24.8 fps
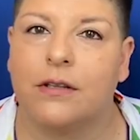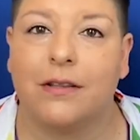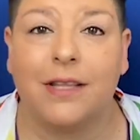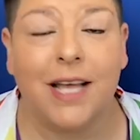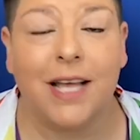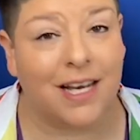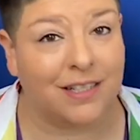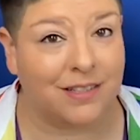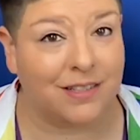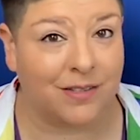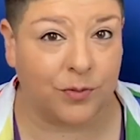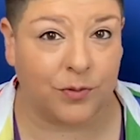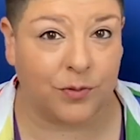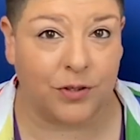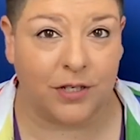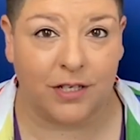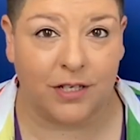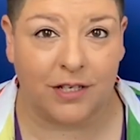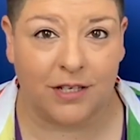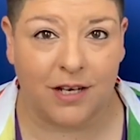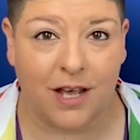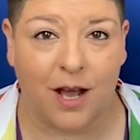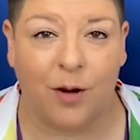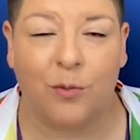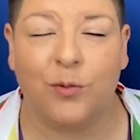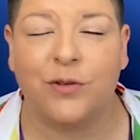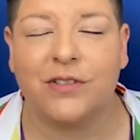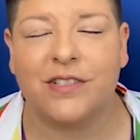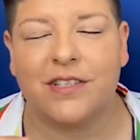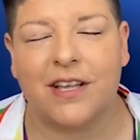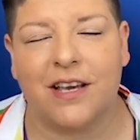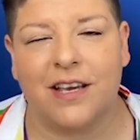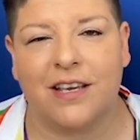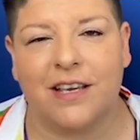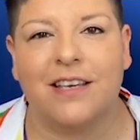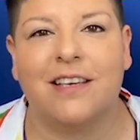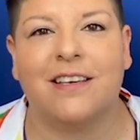That's when I was
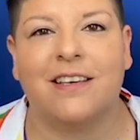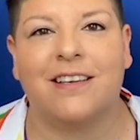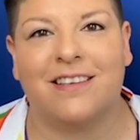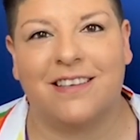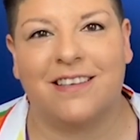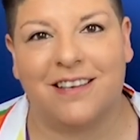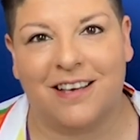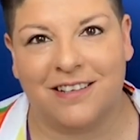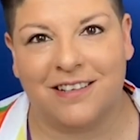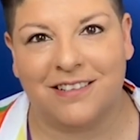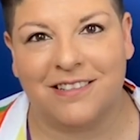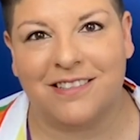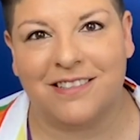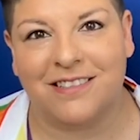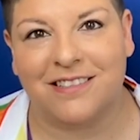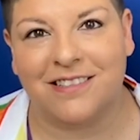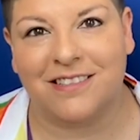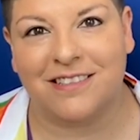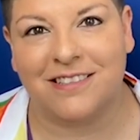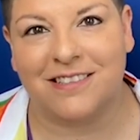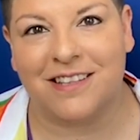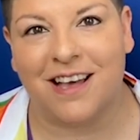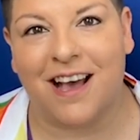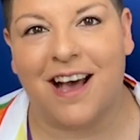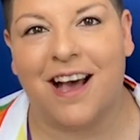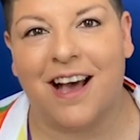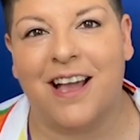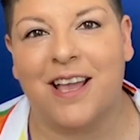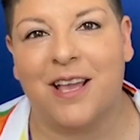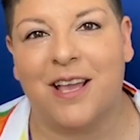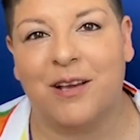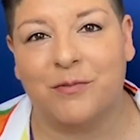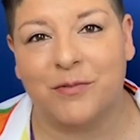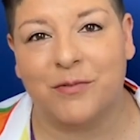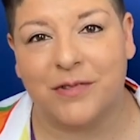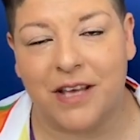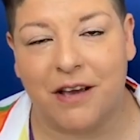like, yes, I
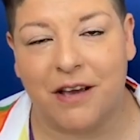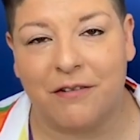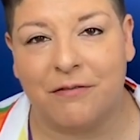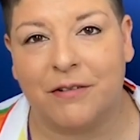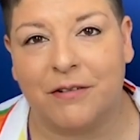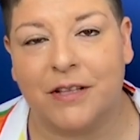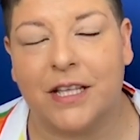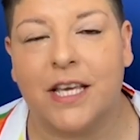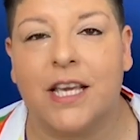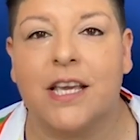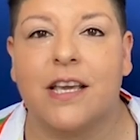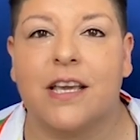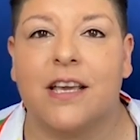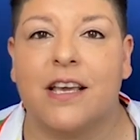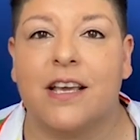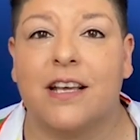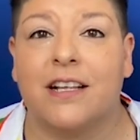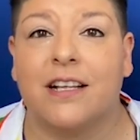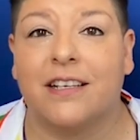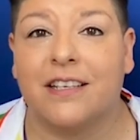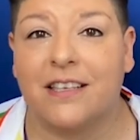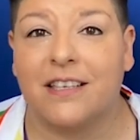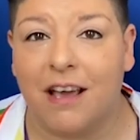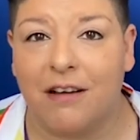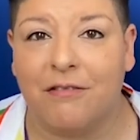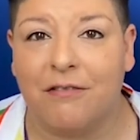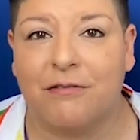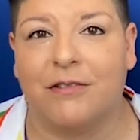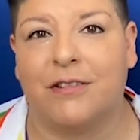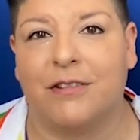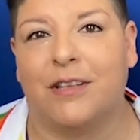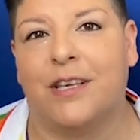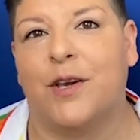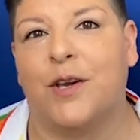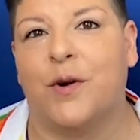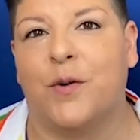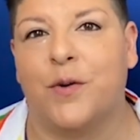am definitely
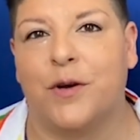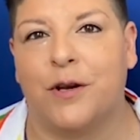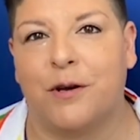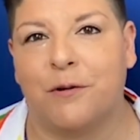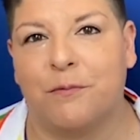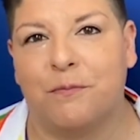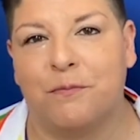queer.